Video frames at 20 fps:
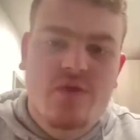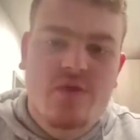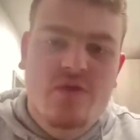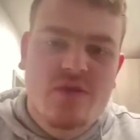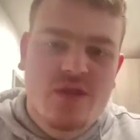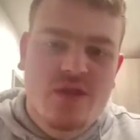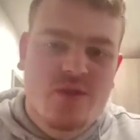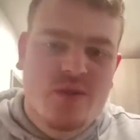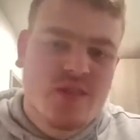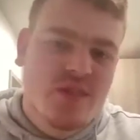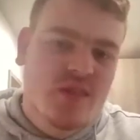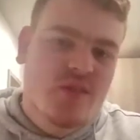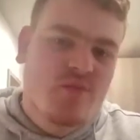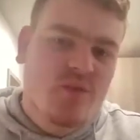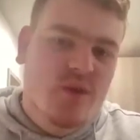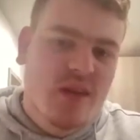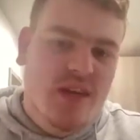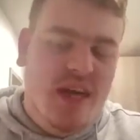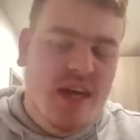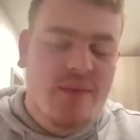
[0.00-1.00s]
Rowlands was at the
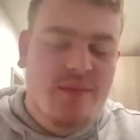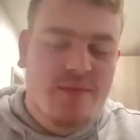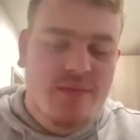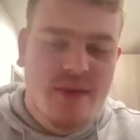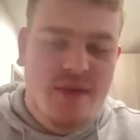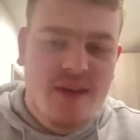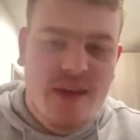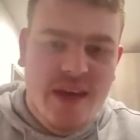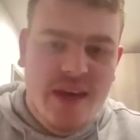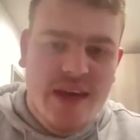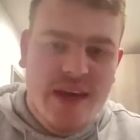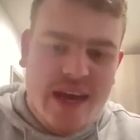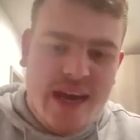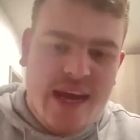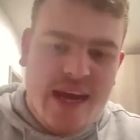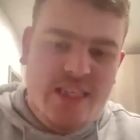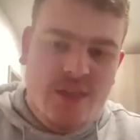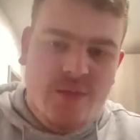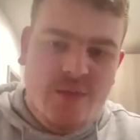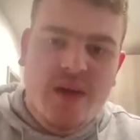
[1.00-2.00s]
World Cup, it
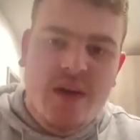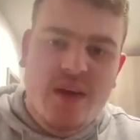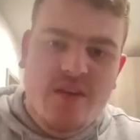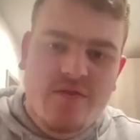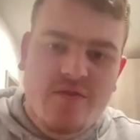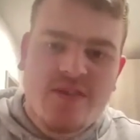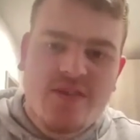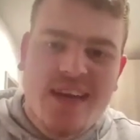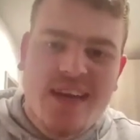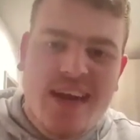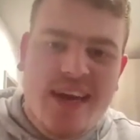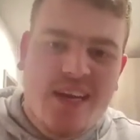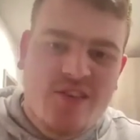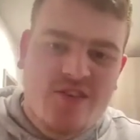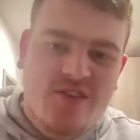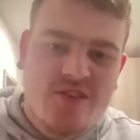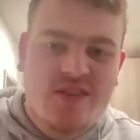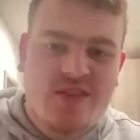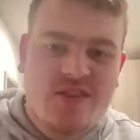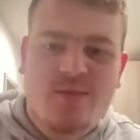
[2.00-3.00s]
adds a bit of
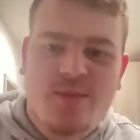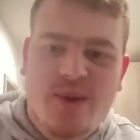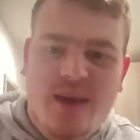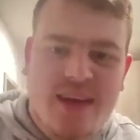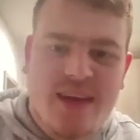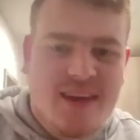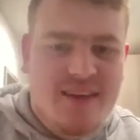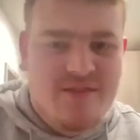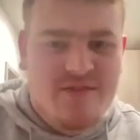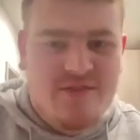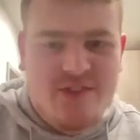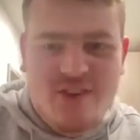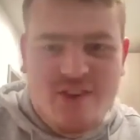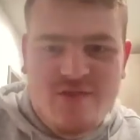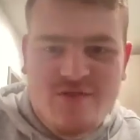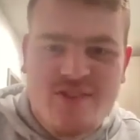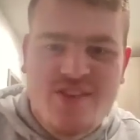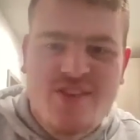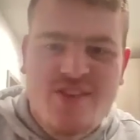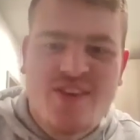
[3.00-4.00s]
selection debate
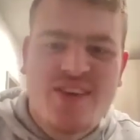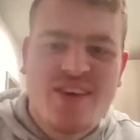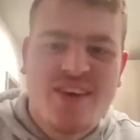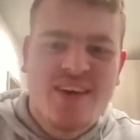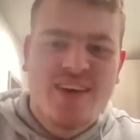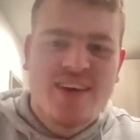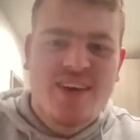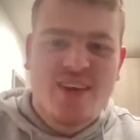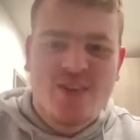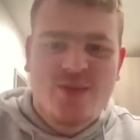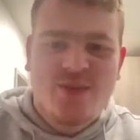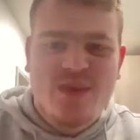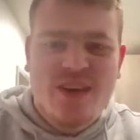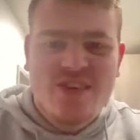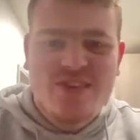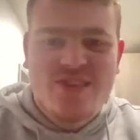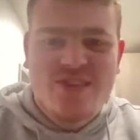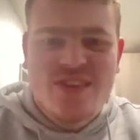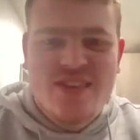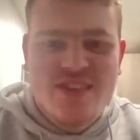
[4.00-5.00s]
involved,
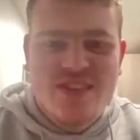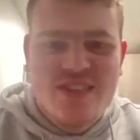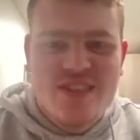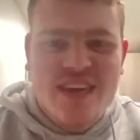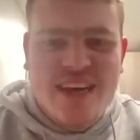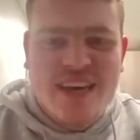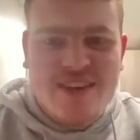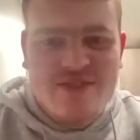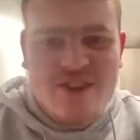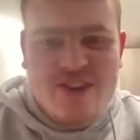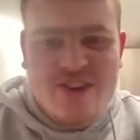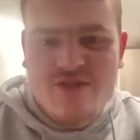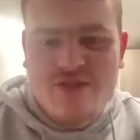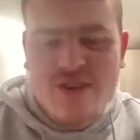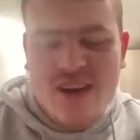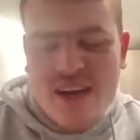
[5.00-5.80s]
especially in the second row.